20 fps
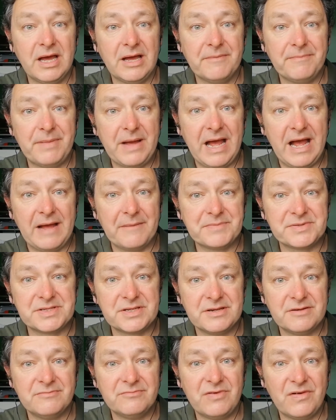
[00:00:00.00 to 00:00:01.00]

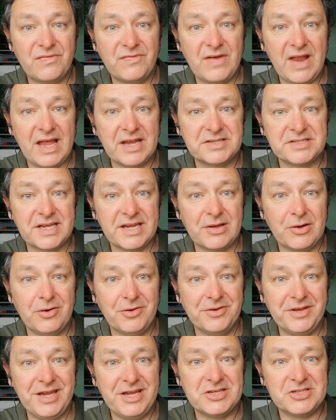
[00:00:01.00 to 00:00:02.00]
perhaps reflecting
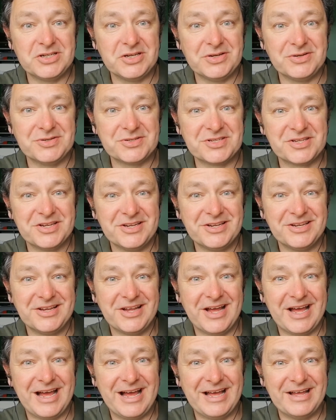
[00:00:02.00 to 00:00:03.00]
on issues
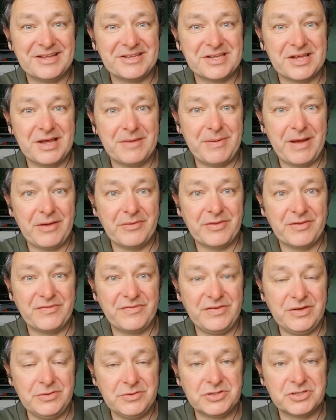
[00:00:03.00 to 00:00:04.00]
about the
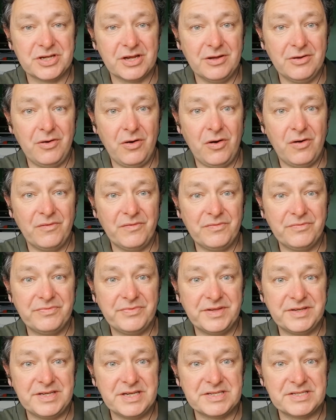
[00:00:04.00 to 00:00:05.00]
future of
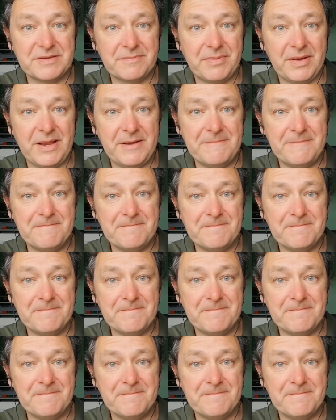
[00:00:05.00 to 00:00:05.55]
the discipline.